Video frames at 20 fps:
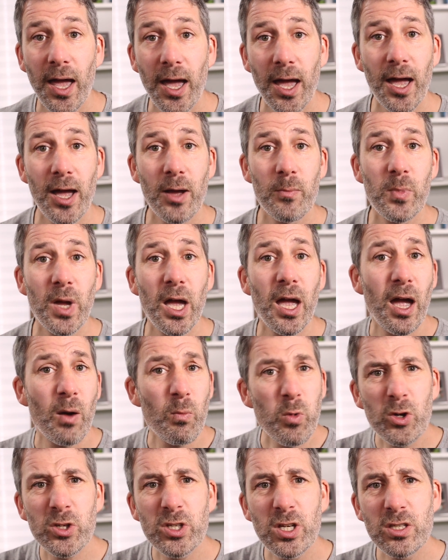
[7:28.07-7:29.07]
Um,
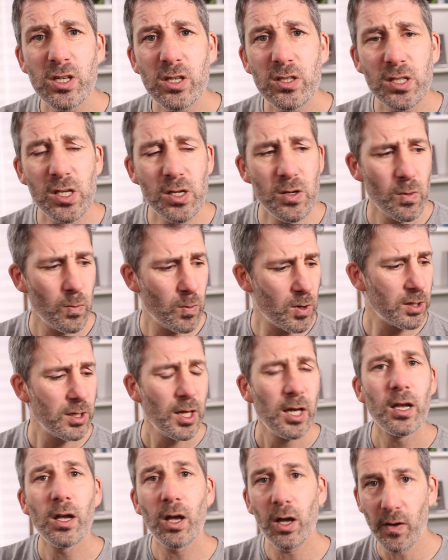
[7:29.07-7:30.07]
and what should you do? Well,